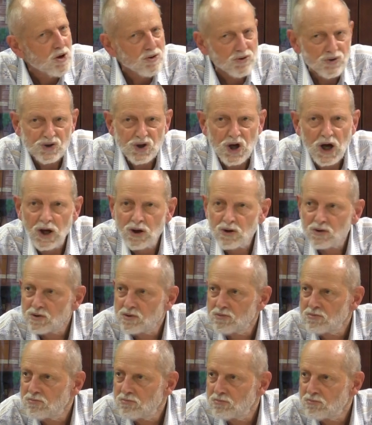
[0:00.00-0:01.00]
as a
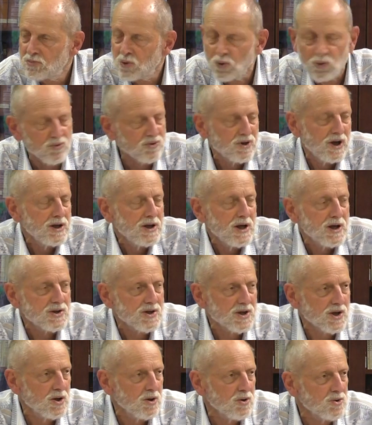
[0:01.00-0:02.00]
child, or ten
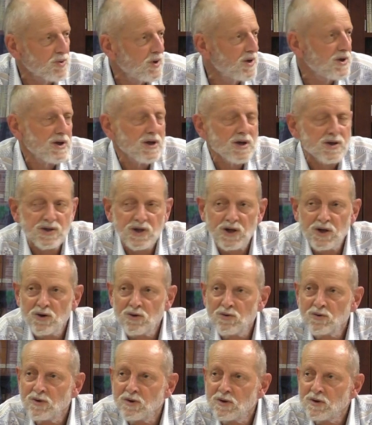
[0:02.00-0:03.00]
years ago, twenty years
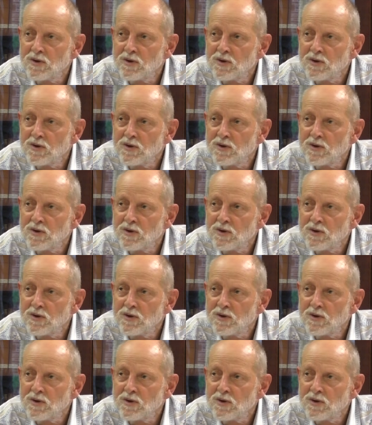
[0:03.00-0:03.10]
ago?